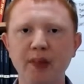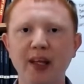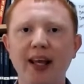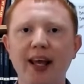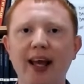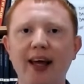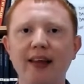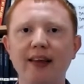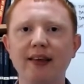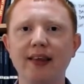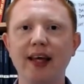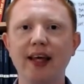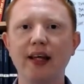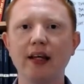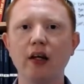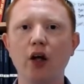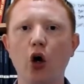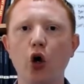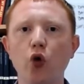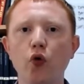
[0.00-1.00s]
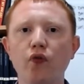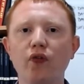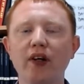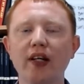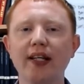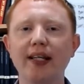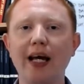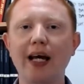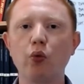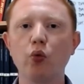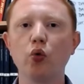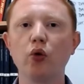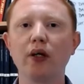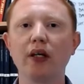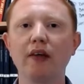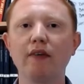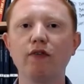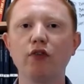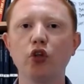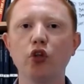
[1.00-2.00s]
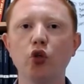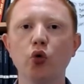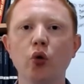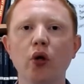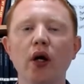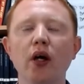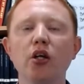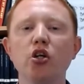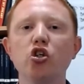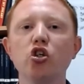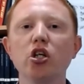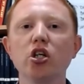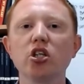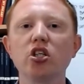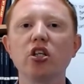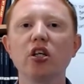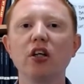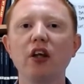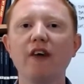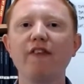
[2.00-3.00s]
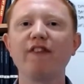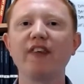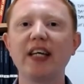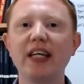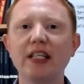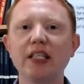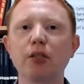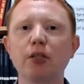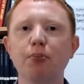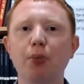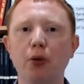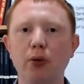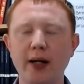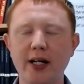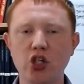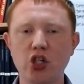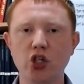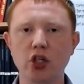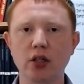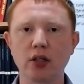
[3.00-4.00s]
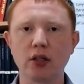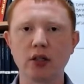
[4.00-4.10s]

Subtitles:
and then hopefully that will give you just enough inspiration